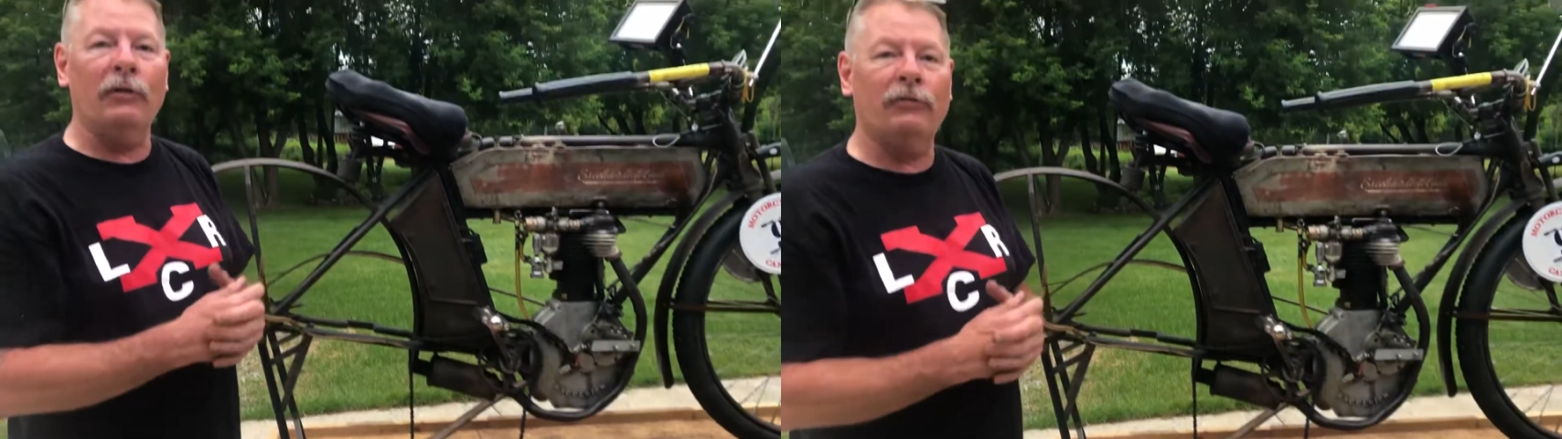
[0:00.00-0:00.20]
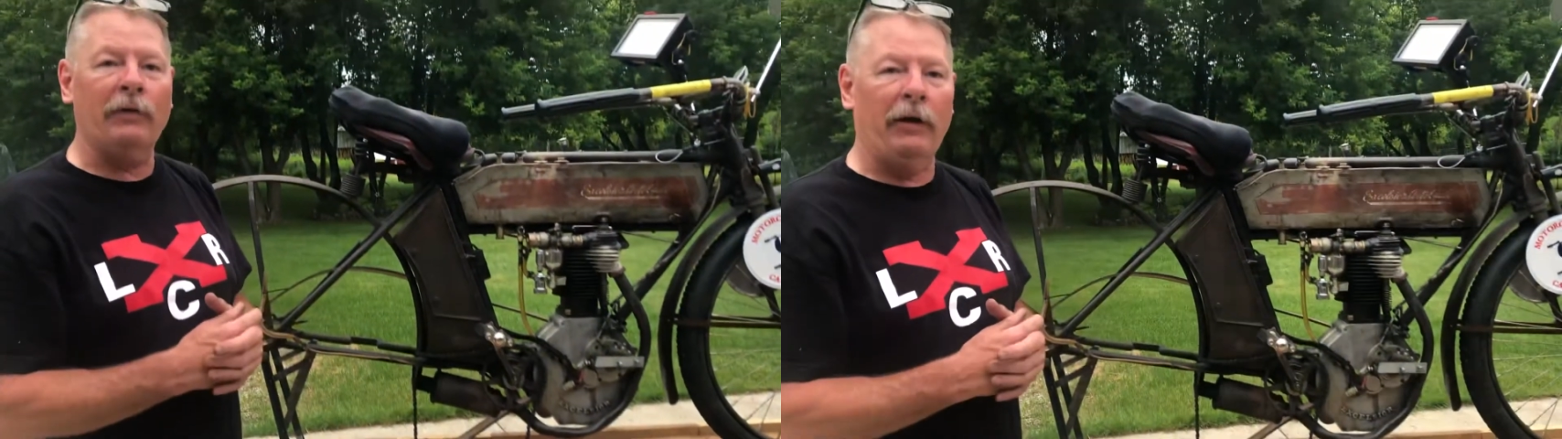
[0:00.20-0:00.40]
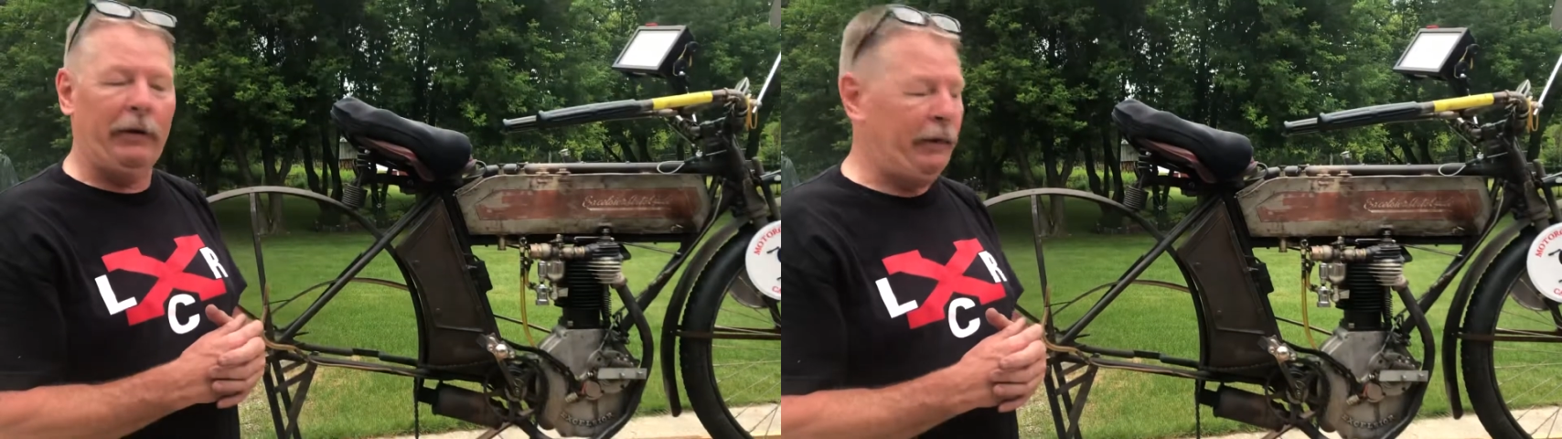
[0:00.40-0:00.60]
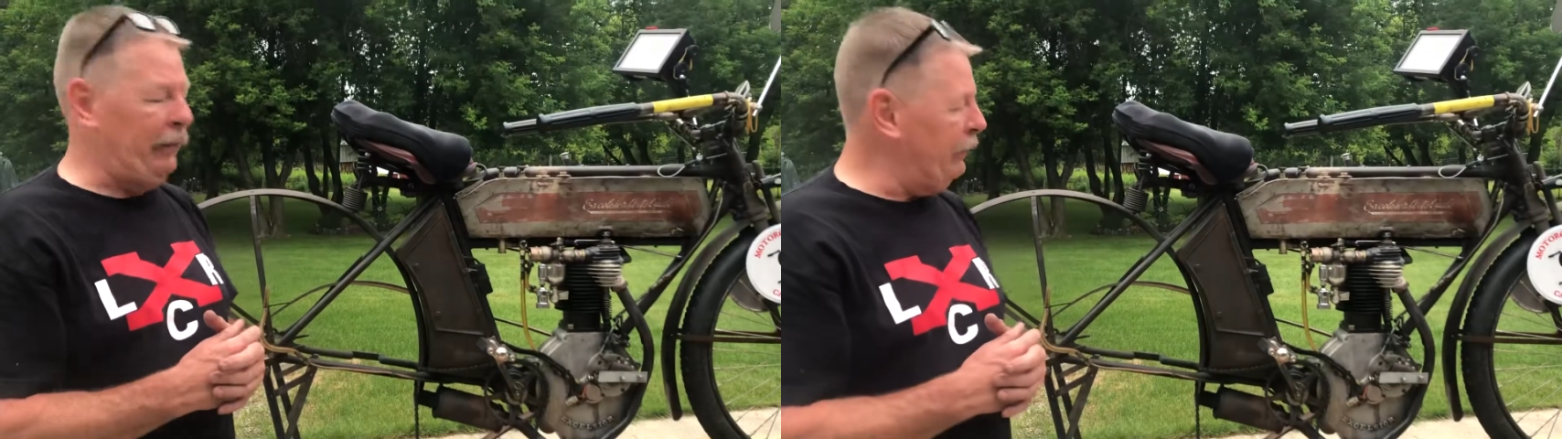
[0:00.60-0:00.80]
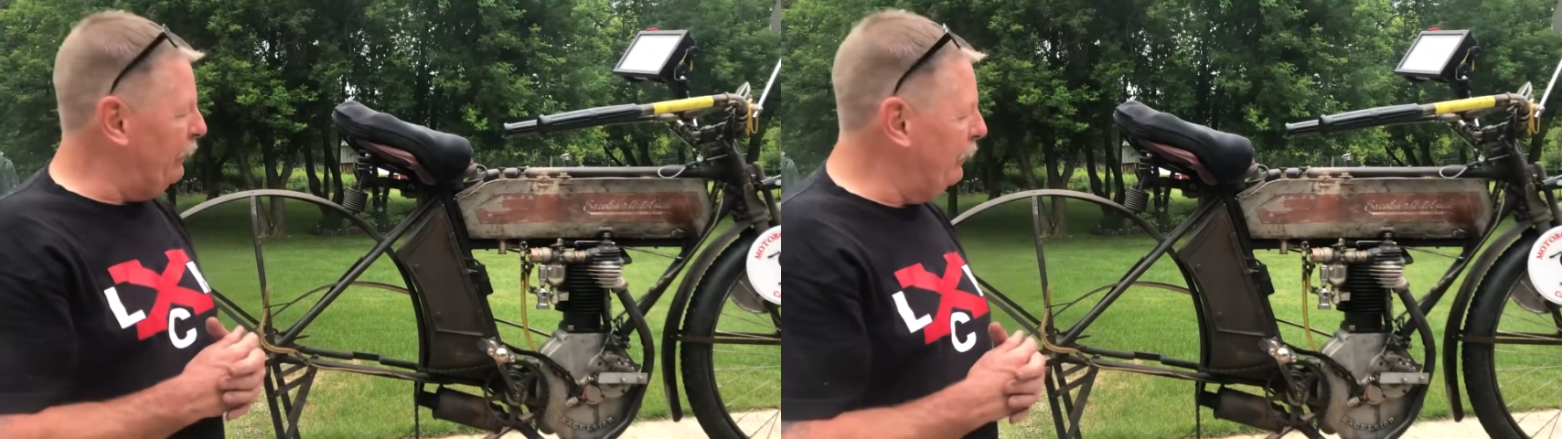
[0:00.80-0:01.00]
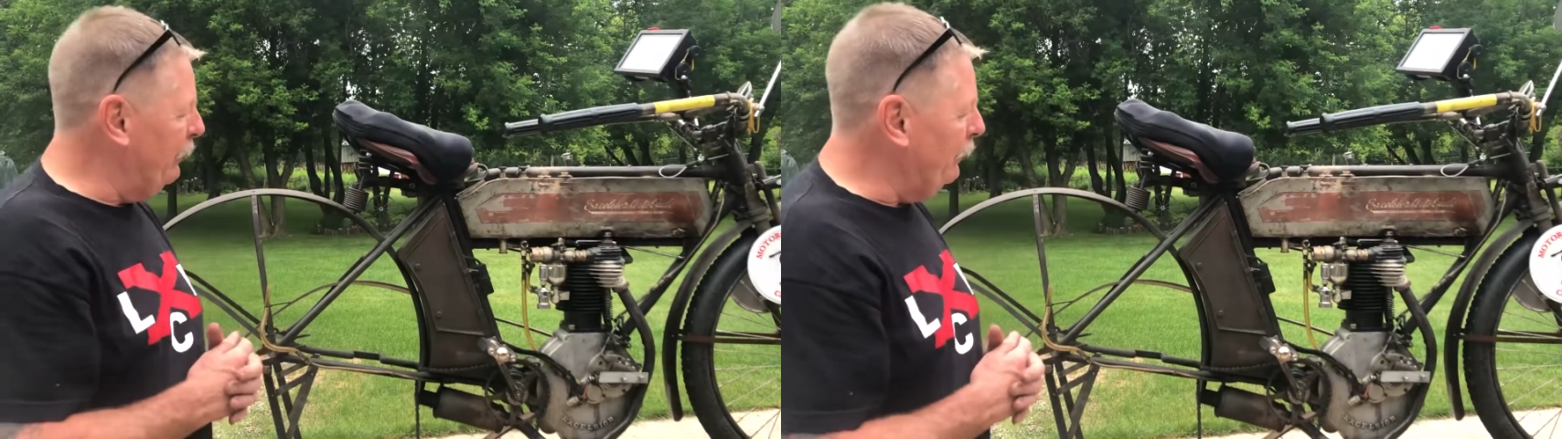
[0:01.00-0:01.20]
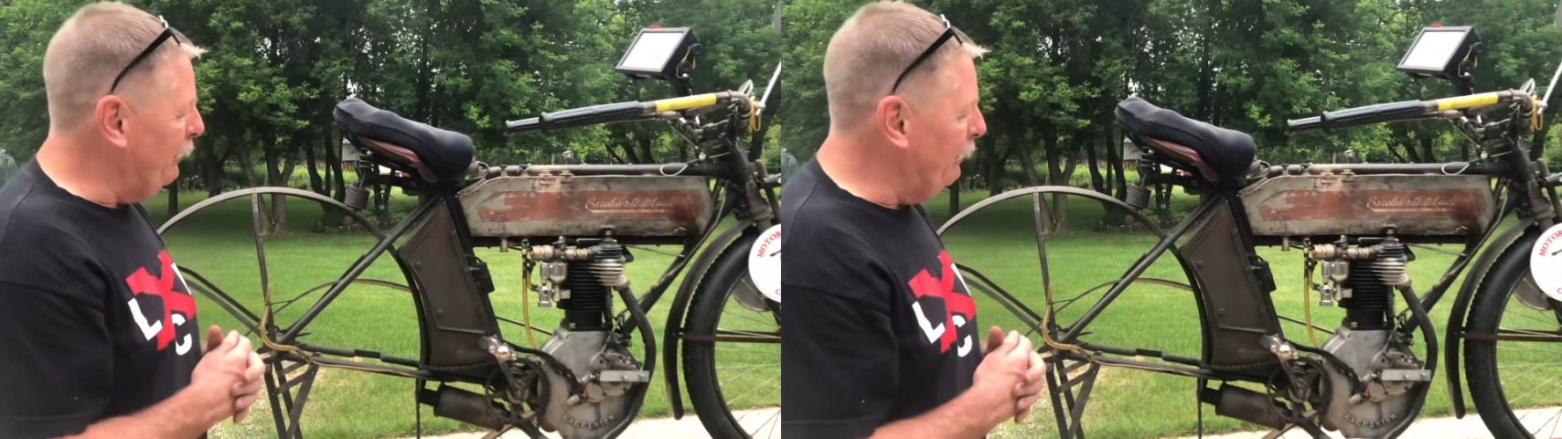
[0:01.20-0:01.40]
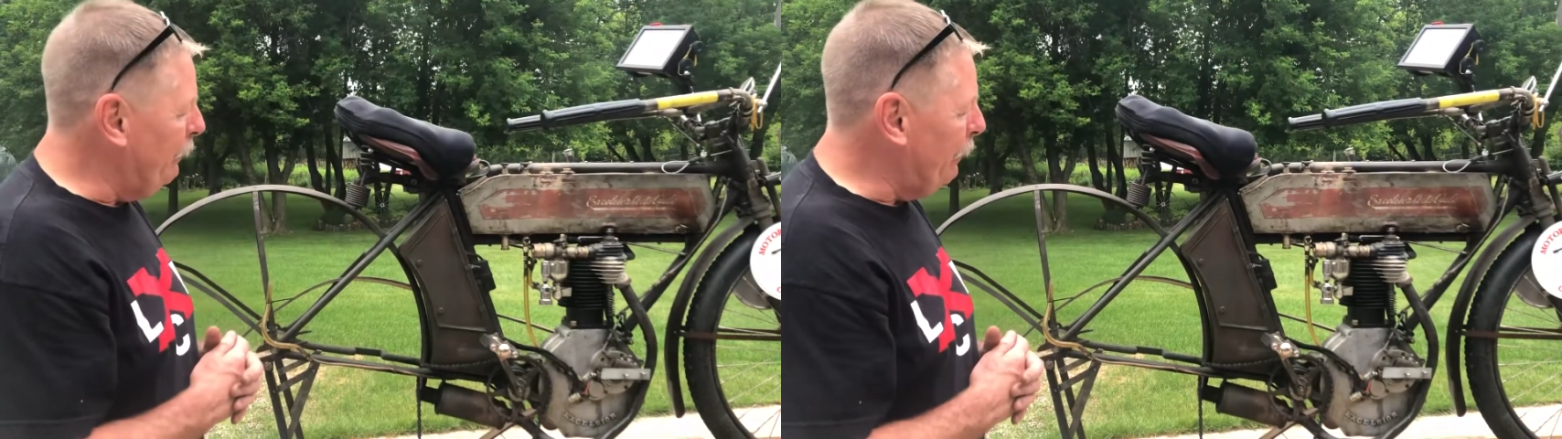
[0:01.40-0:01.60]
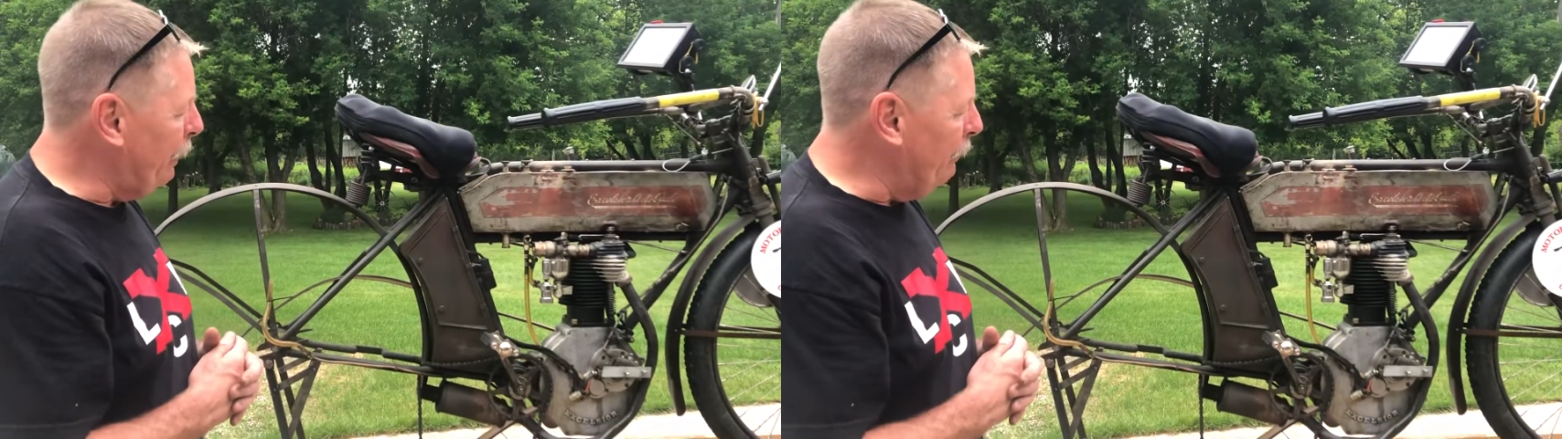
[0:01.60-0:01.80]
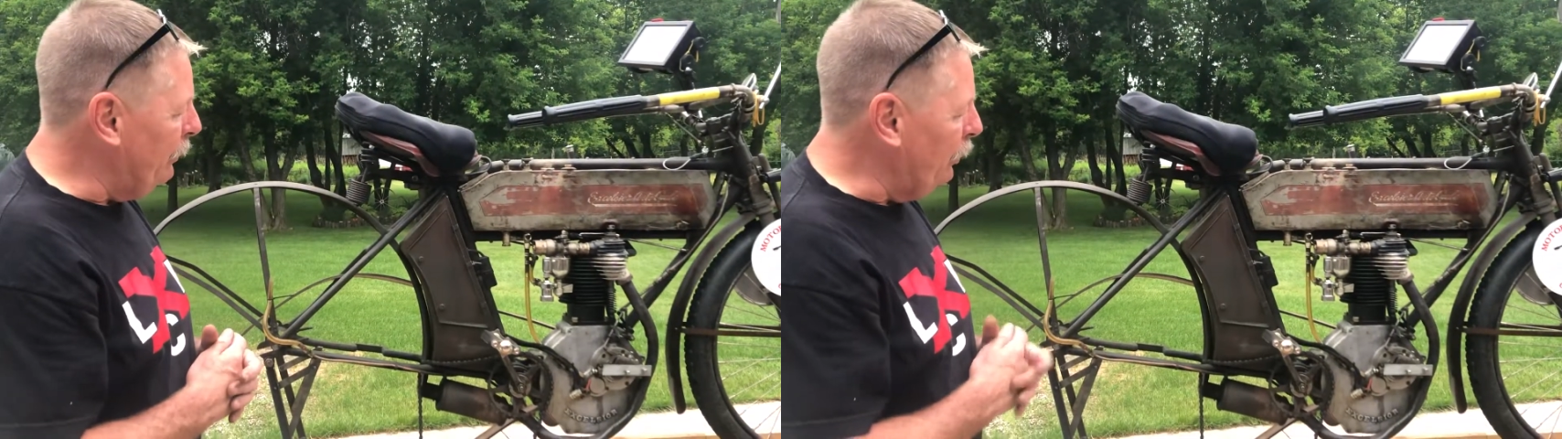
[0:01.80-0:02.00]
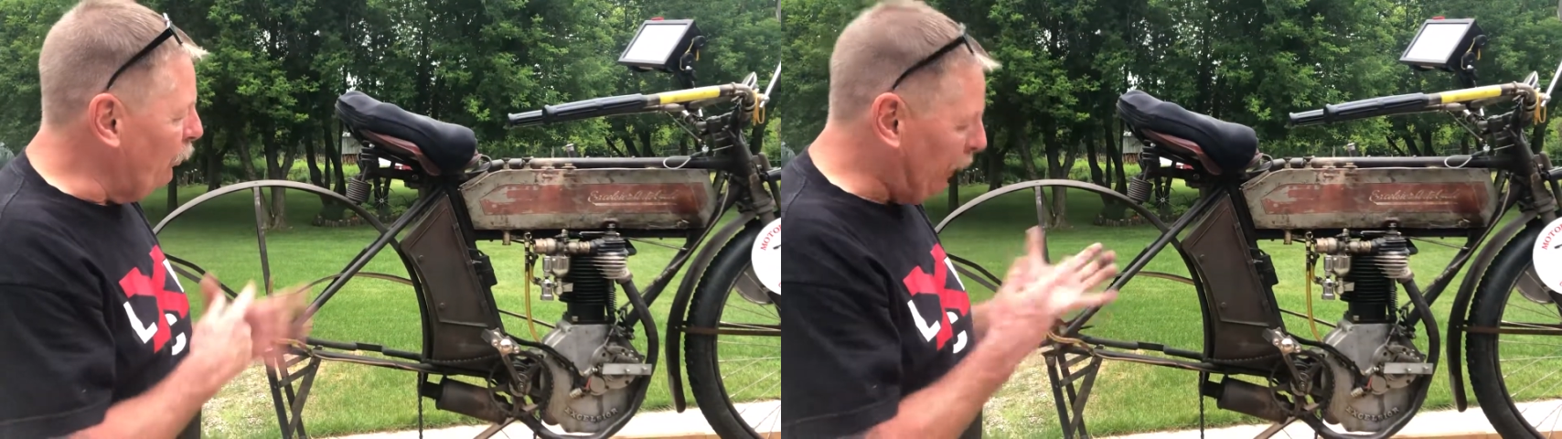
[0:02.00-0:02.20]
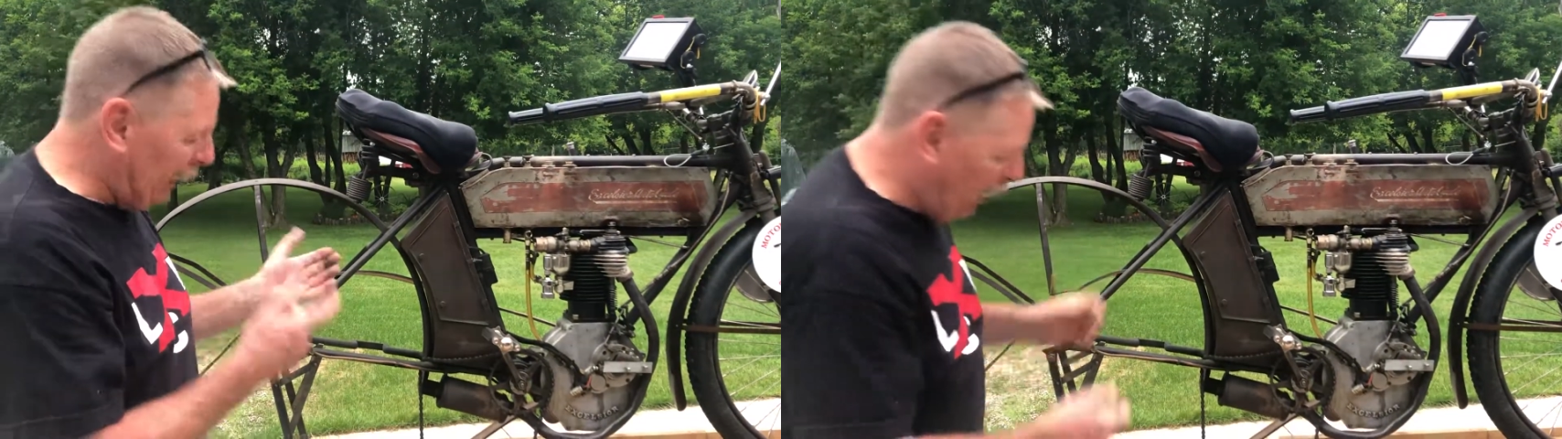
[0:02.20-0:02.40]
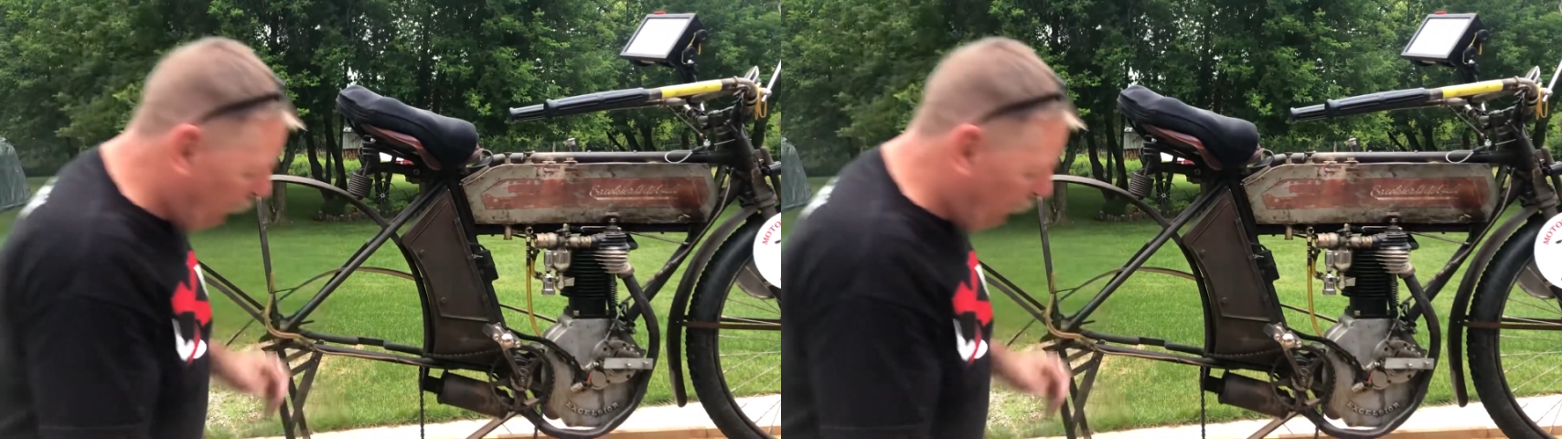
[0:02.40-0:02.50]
is started. Right now